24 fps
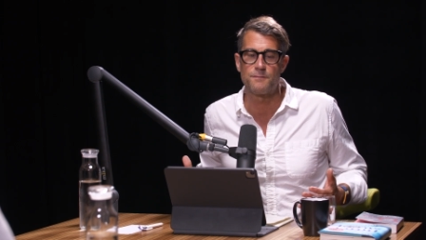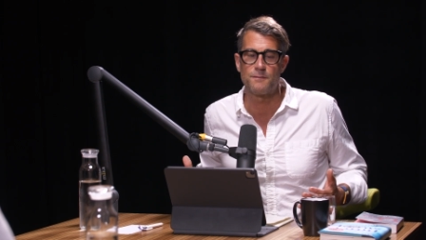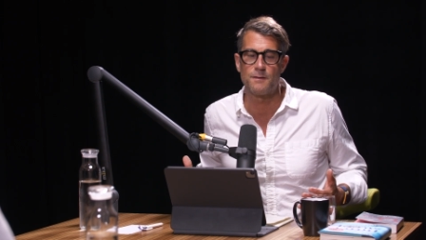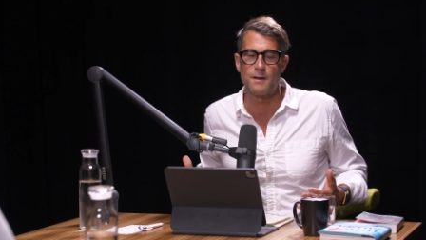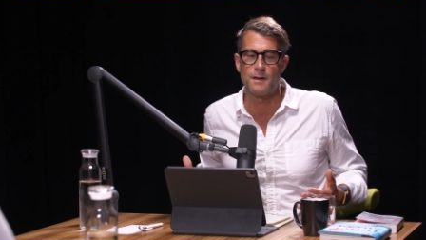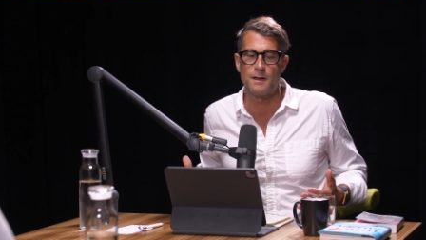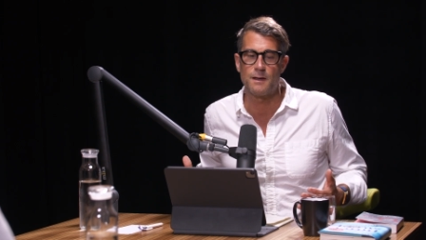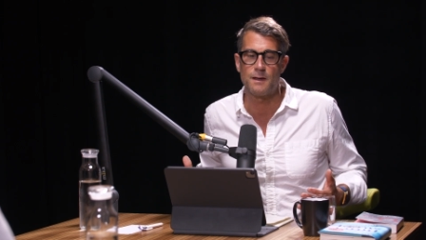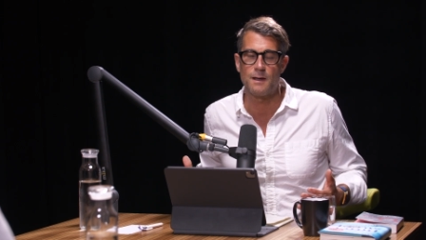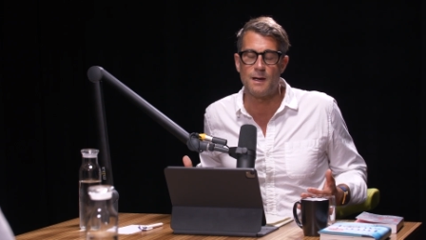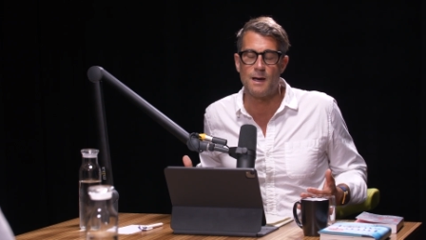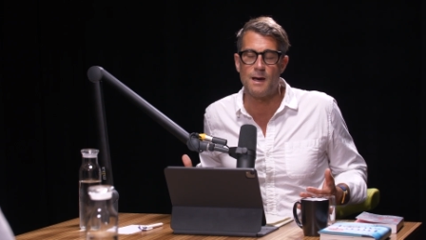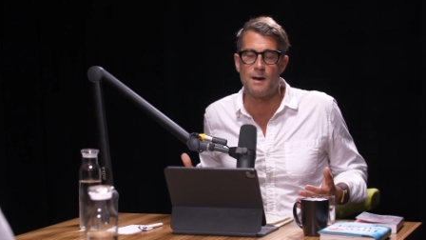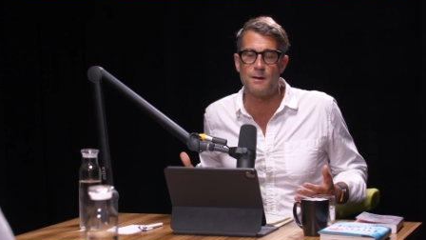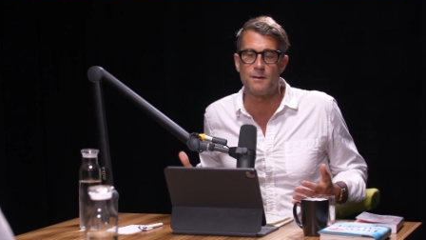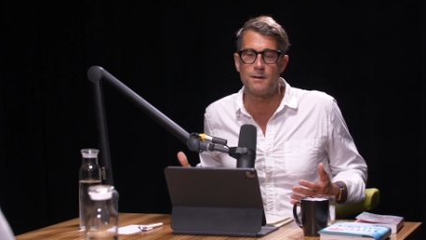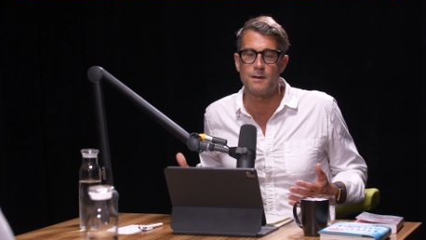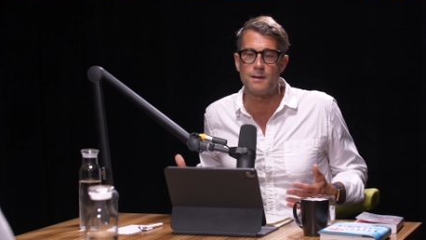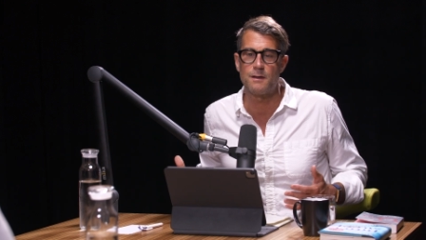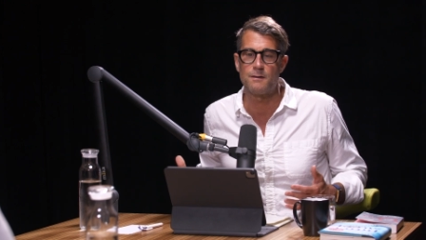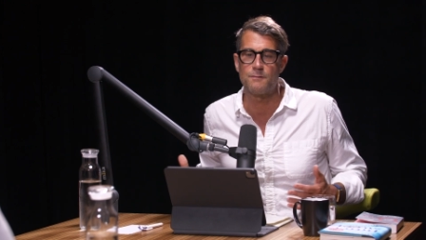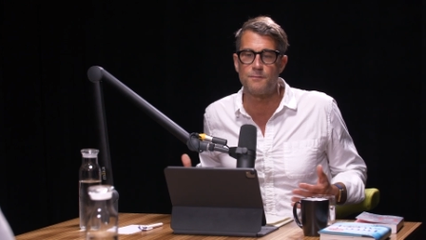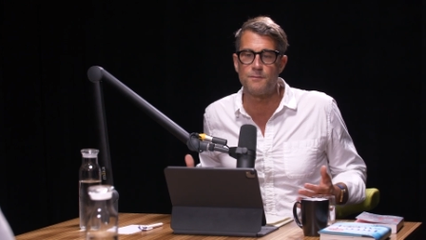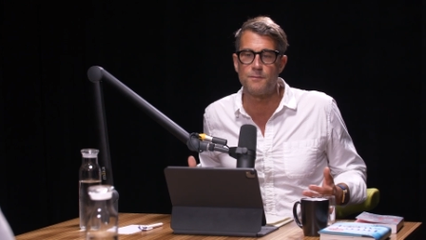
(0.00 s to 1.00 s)
like how to
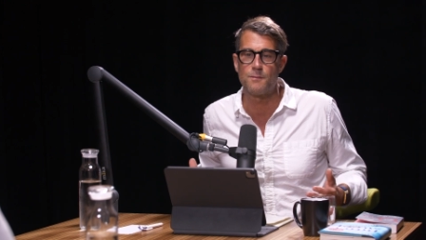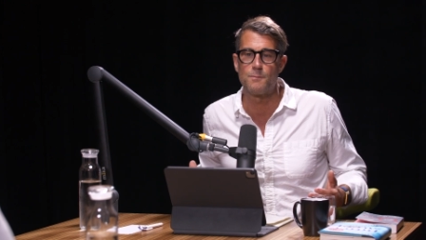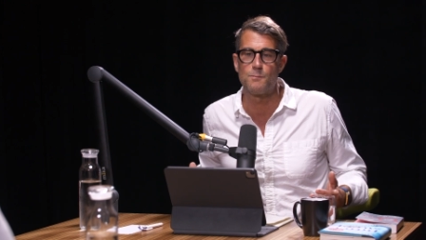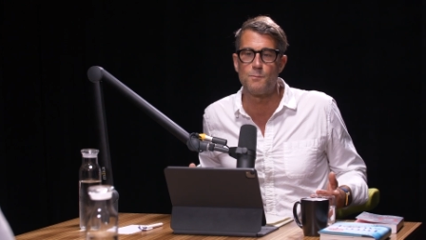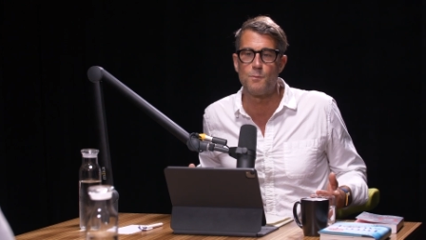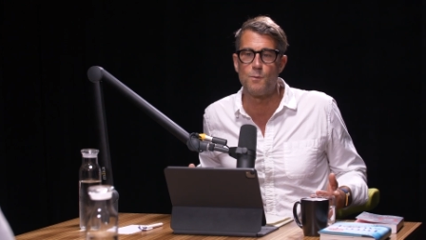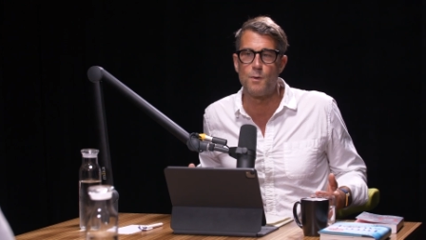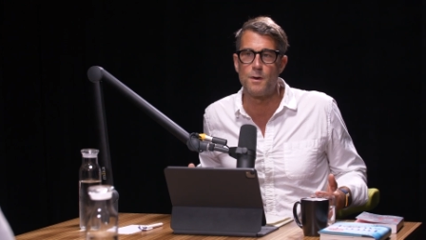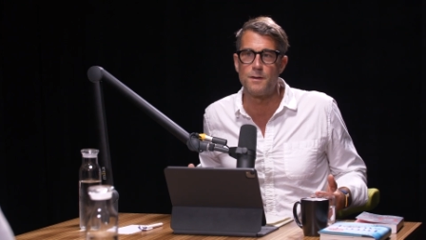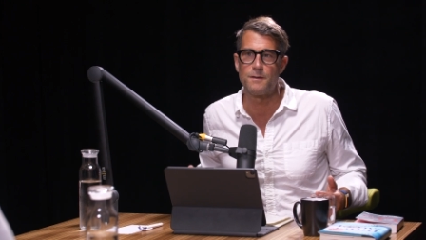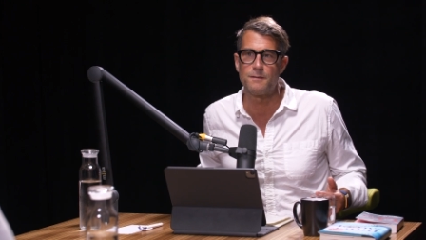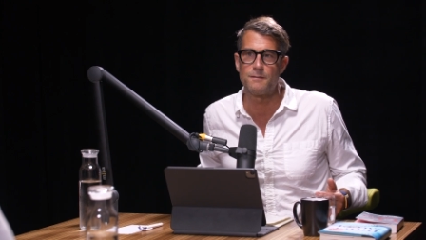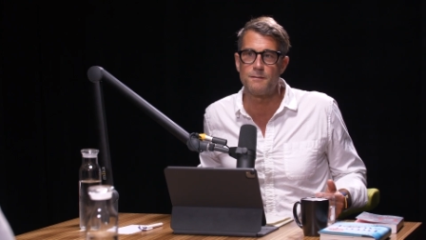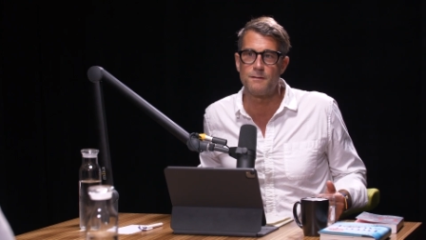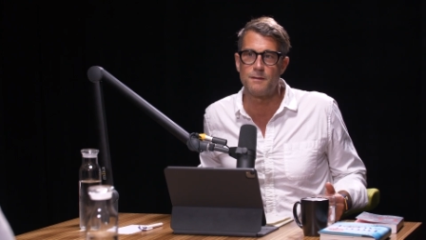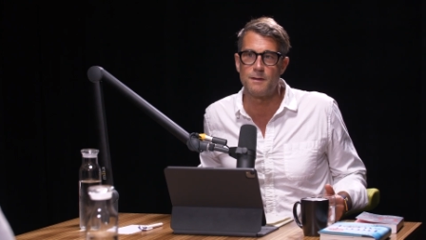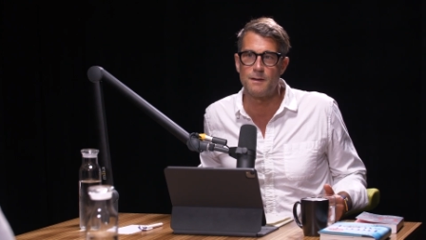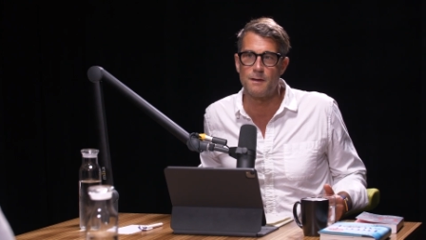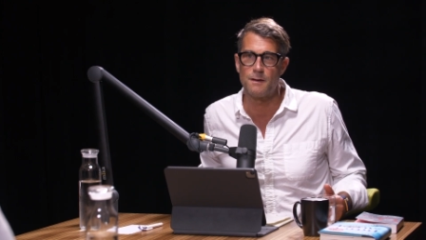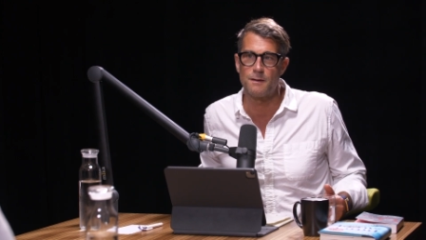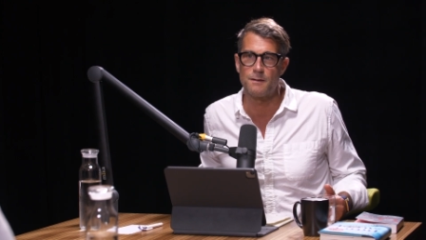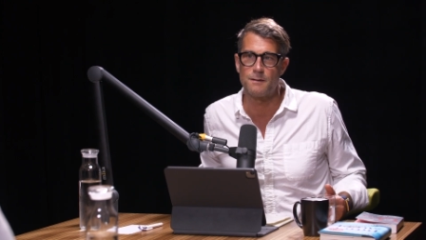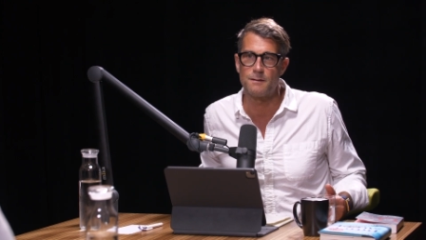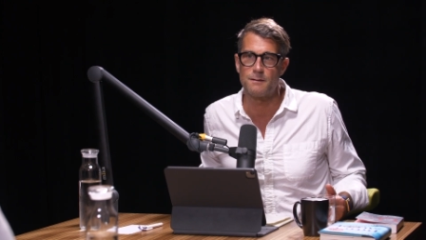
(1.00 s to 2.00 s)
get from one to
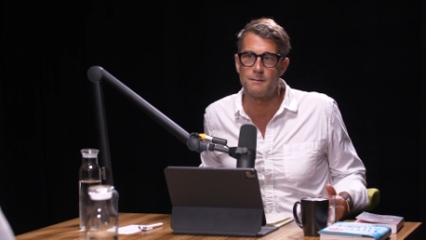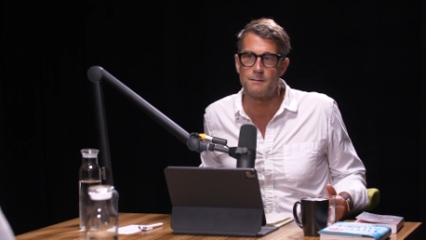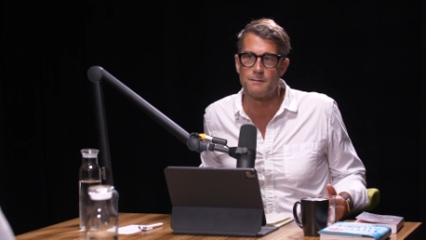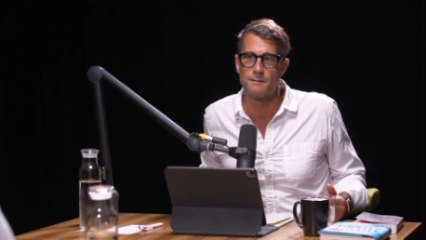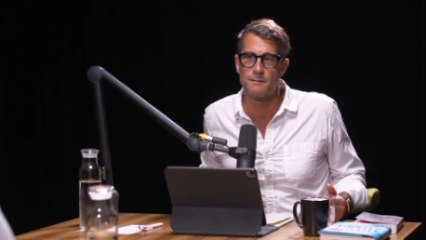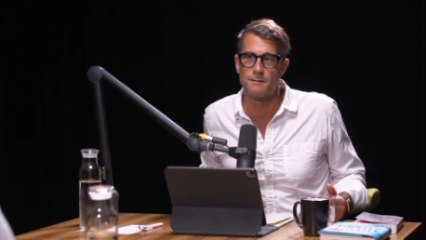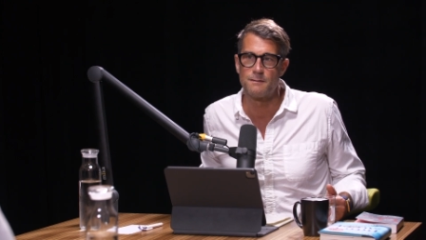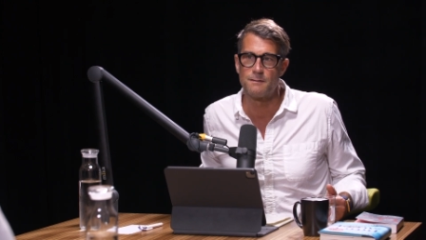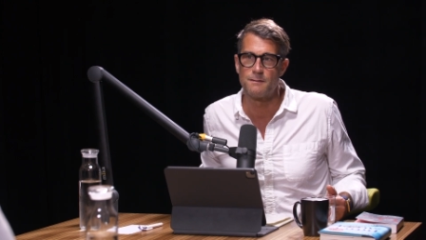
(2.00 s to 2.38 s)
the other.